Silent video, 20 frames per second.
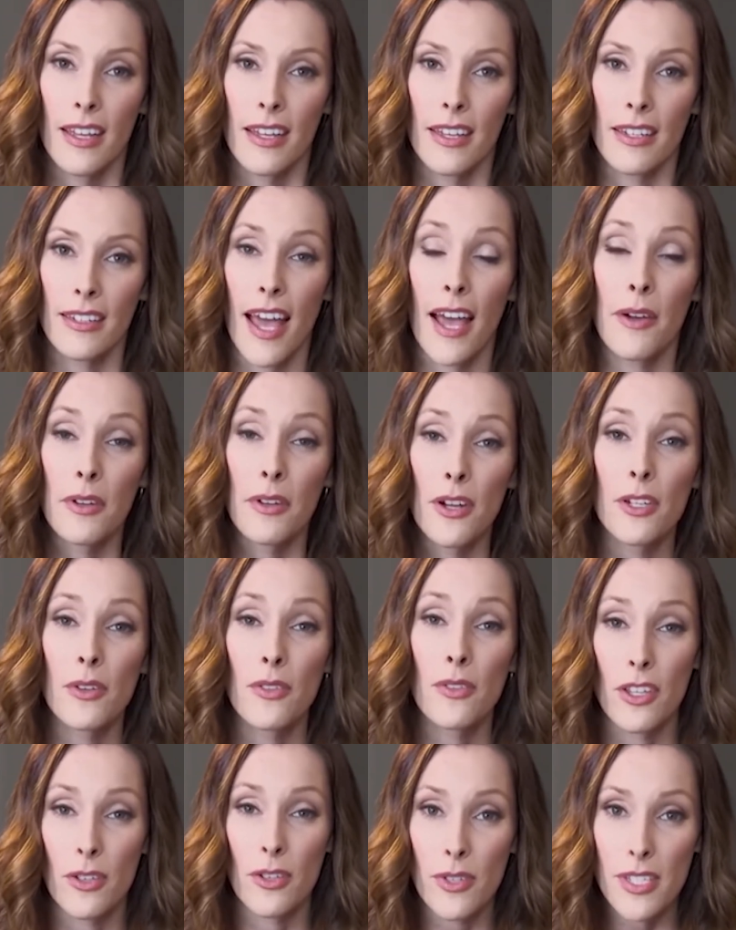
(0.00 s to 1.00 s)
And I would argue
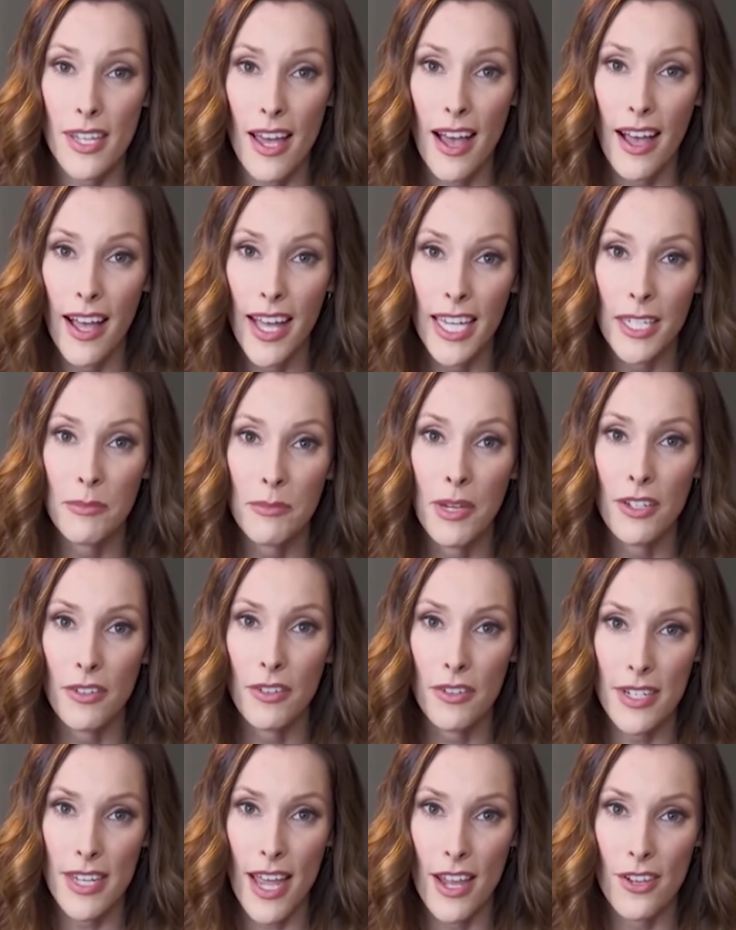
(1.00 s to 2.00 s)
that your time and your
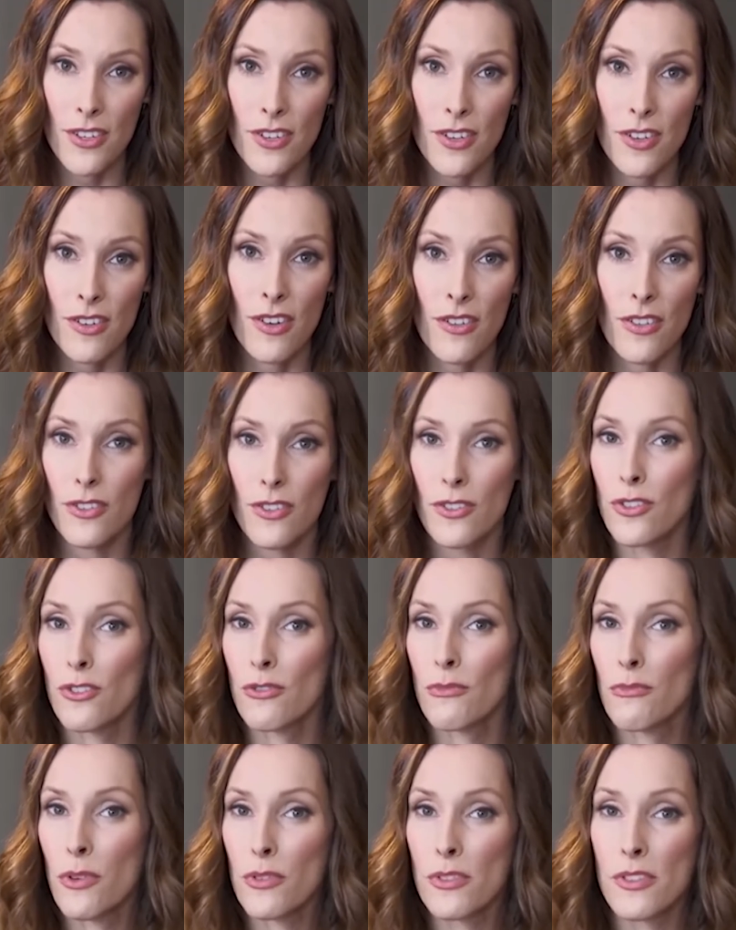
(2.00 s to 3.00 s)
attention are the two
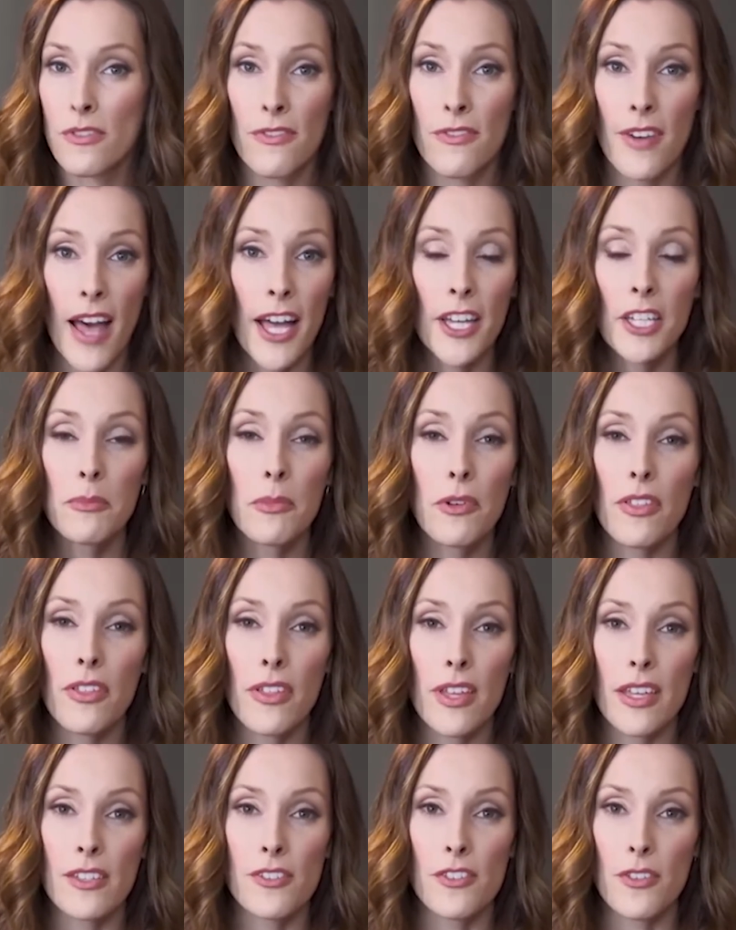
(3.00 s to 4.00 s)
most valuable
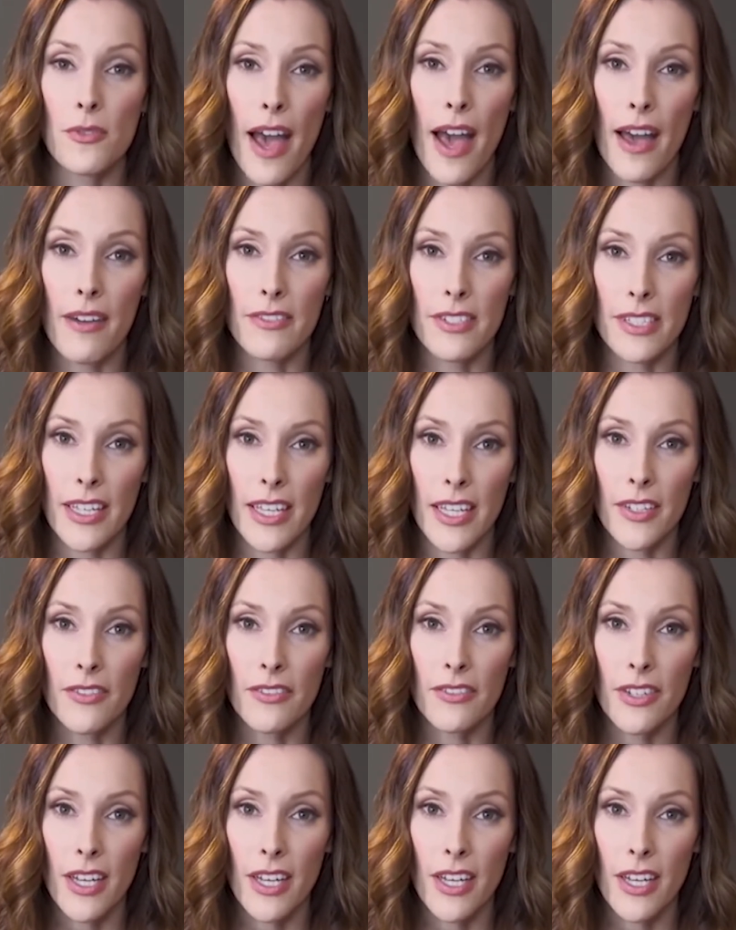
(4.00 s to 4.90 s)
things you have to give.